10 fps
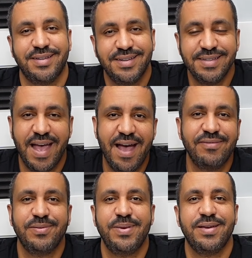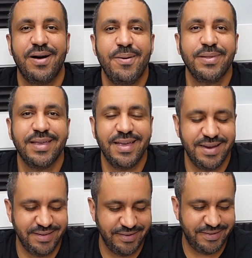It doesn't have to be
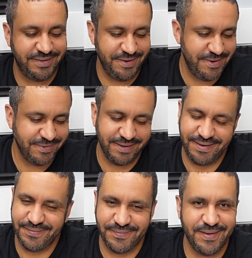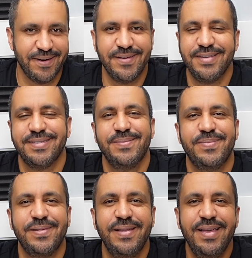complicated. Just use a very
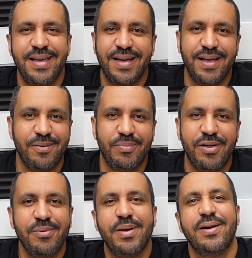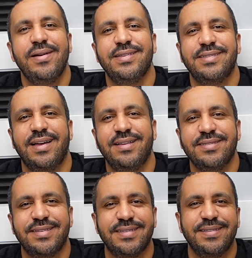simple ball bearing style
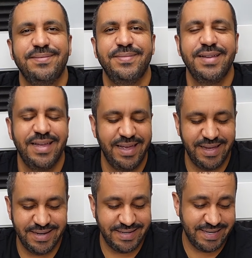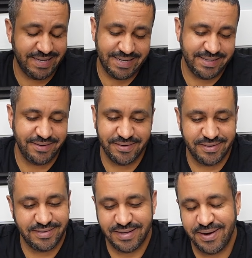system and you're
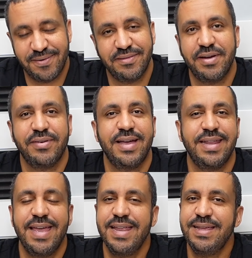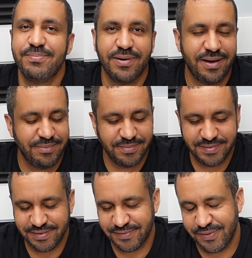good to go. I've never had any
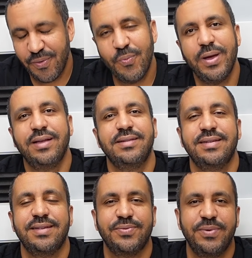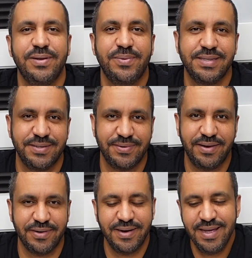problems. There's no wiggle in this wheel
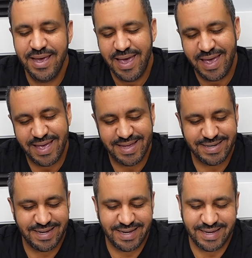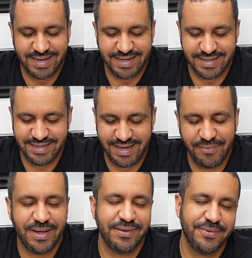whatsoever. And
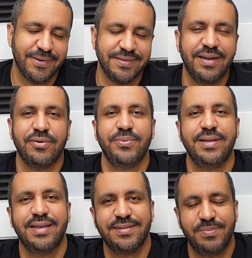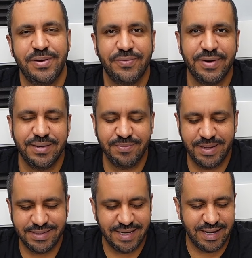well, of course, every wheel has a bit of wiggle,
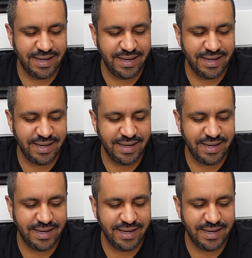but